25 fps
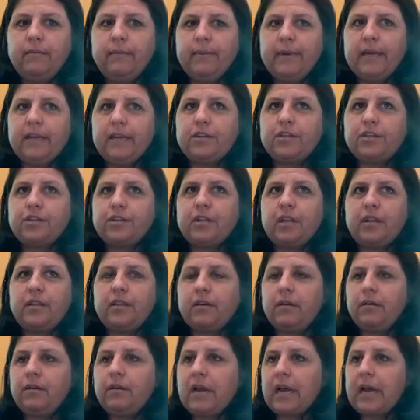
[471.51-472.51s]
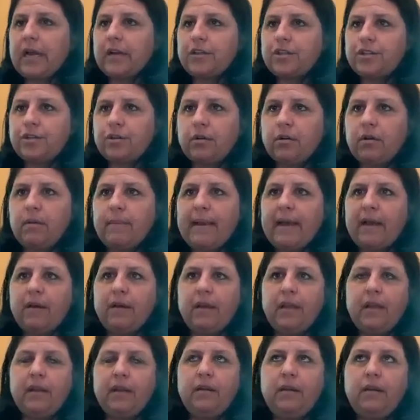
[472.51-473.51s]
much that they're not sure
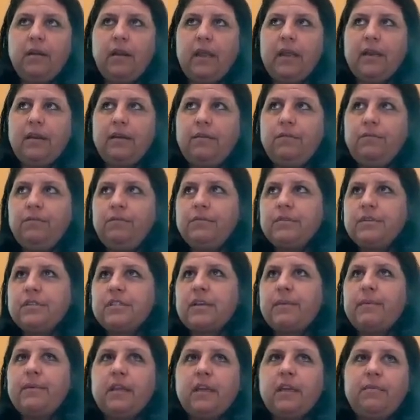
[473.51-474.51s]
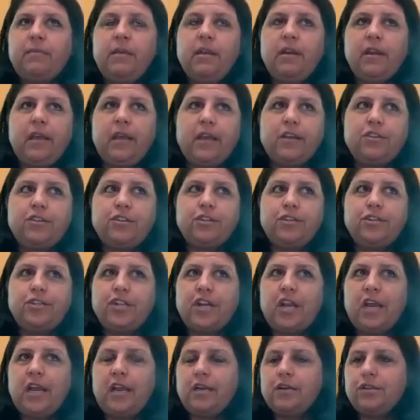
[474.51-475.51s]
about and and some of the communication
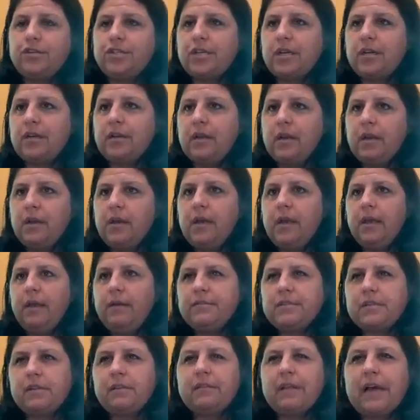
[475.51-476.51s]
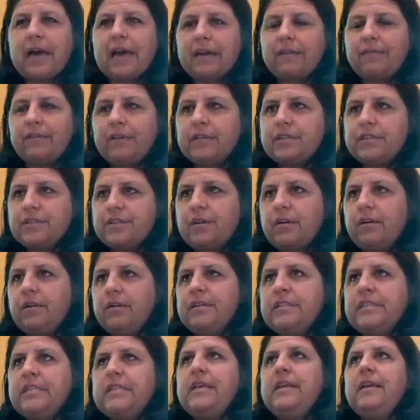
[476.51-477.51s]
changed and there was a lot of
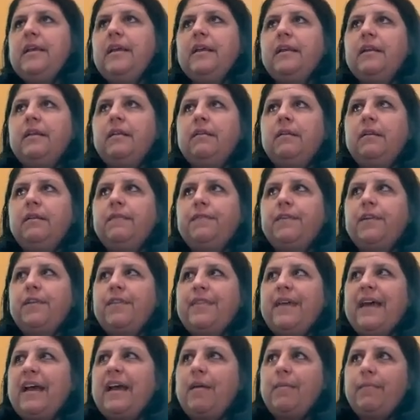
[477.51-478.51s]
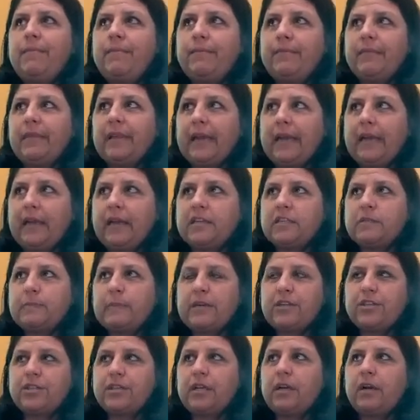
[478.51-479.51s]
uncertainty and for them like
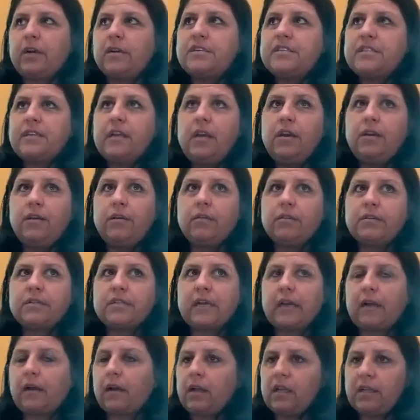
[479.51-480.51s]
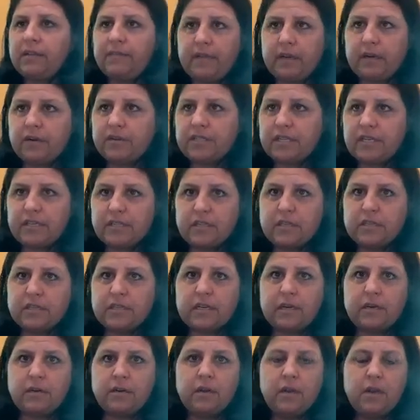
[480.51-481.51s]
especially our seniors like all of their seasons
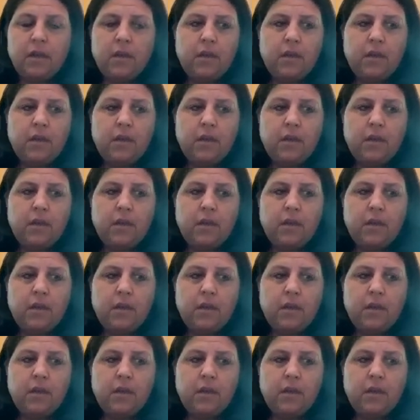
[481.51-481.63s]
and